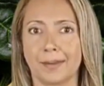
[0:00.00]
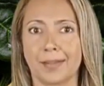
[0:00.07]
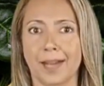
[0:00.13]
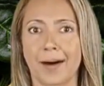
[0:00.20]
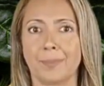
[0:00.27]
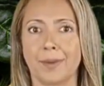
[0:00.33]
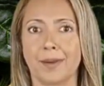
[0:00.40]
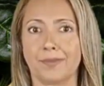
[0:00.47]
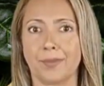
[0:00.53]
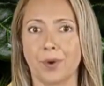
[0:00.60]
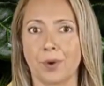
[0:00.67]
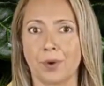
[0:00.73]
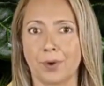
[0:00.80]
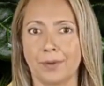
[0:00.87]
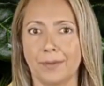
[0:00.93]
Number
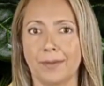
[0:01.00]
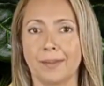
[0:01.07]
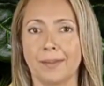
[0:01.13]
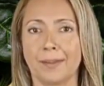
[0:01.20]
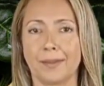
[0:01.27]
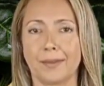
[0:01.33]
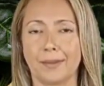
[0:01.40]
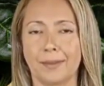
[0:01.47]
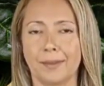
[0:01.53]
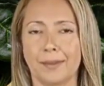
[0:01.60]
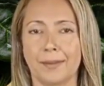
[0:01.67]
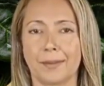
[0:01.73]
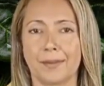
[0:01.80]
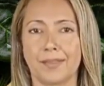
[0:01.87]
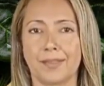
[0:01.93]
4.
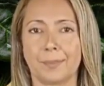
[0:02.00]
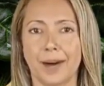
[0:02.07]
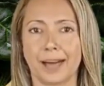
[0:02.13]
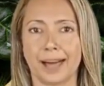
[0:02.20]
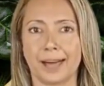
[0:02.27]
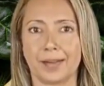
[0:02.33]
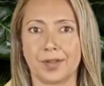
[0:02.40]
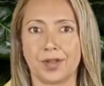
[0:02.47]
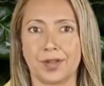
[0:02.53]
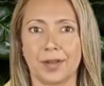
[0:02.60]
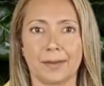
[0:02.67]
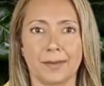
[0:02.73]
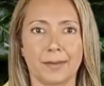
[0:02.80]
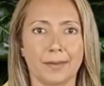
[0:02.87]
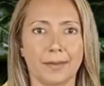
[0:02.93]
Spinach.
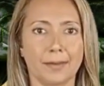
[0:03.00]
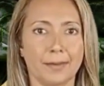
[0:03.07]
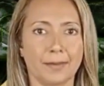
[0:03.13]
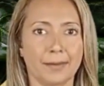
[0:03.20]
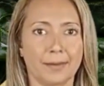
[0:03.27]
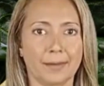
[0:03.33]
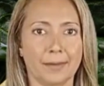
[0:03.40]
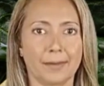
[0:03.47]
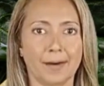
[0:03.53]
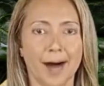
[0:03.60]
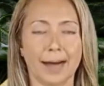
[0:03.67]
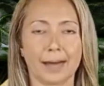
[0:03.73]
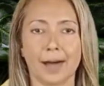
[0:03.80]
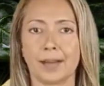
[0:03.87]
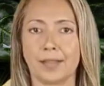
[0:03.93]

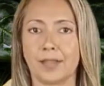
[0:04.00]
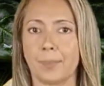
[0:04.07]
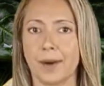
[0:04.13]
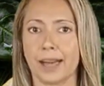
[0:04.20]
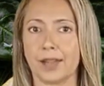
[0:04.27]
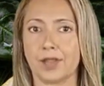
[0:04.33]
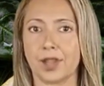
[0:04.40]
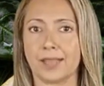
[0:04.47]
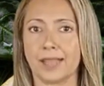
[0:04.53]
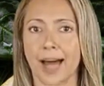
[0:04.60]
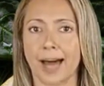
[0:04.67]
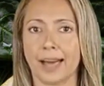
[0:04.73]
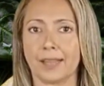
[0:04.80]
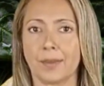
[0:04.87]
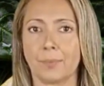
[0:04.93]
I know spinach is
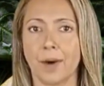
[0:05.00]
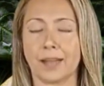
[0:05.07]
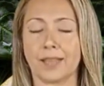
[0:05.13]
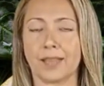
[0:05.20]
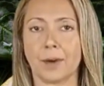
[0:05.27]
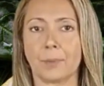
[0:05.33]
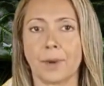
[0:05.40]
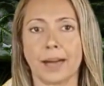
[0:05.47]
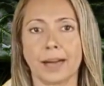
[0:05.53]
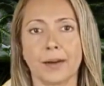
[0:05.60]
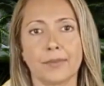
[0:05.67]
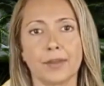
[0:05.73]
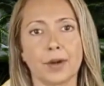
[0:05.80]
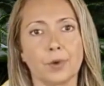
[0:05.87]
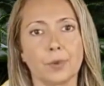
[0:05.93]
hated by so many
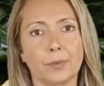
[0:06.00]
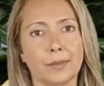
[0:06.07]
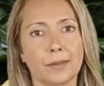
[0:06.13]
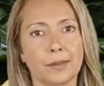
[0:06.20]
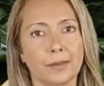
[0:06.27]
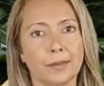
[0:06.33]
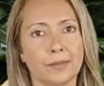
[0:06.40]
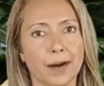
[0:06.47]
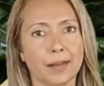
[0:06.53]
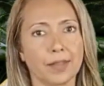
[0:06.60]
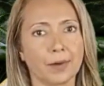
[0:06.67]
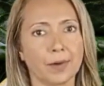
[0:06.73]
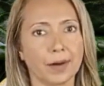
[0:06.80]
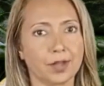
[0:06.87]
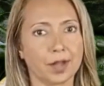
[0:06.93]
of you, but
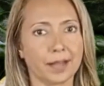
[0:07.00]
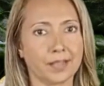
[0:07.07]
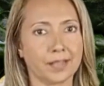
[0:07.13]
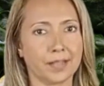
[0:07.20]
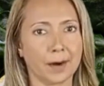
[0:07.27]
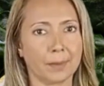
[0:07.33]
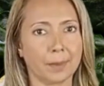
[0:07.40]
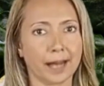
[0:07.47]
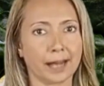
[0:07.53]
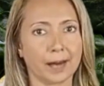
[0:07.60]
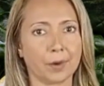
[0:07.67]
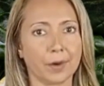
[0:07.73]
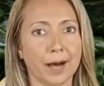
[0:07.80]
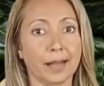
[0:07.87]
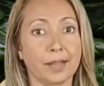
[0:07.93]
there are just so many
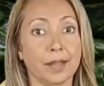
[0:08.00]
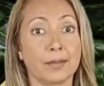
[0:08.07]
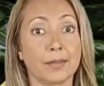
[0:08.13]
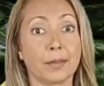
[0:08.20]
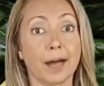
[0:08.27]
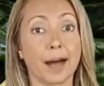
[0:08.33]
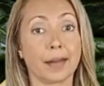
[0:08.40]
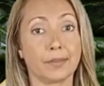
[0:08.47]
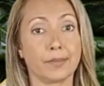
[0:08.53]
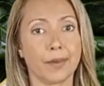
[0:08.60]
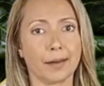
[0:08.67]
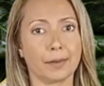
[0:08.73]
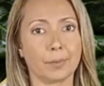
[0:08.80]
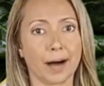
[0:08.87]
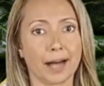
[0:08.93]
creative and
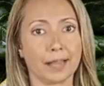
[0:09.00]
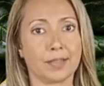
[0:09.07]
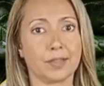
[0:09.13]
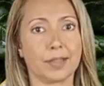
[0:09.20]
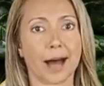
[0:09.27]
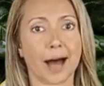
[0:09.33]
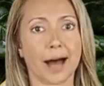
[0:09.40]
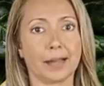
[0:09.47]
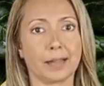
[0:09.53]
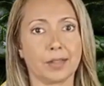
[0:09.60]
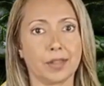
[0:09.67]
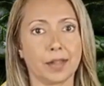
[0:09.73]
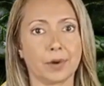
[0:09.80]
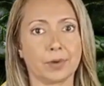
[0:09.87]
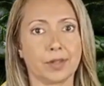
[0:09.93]
fun ways to add it
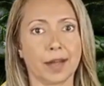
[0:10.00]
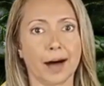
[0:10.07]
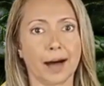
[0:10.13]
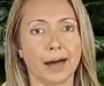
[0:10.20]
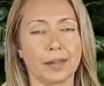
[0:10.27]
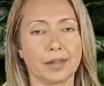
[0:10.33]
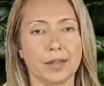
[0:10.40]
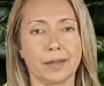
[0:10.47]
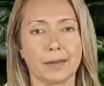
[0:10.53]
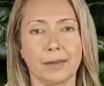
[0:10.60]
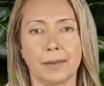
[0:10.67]
to your diet.